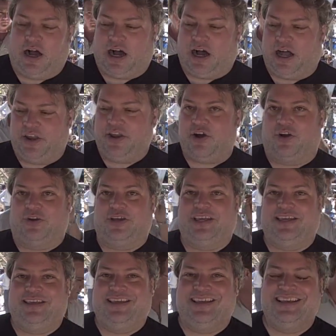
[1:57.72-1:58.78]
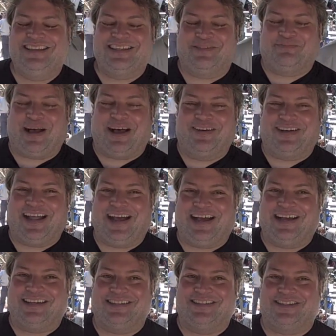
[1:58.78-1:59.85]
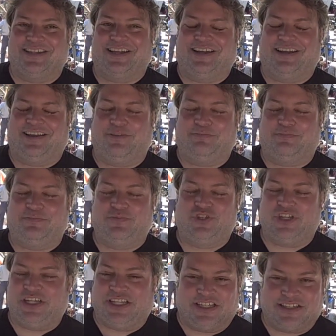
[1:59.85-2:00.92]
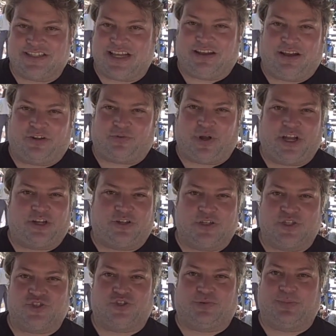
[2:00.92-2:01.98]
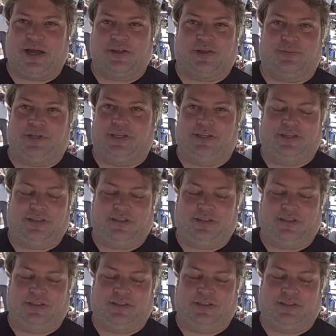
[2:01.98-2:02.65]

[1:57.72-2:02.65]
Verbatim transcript: Uh, no, he is about as uh, genius a writer as you're bound to be.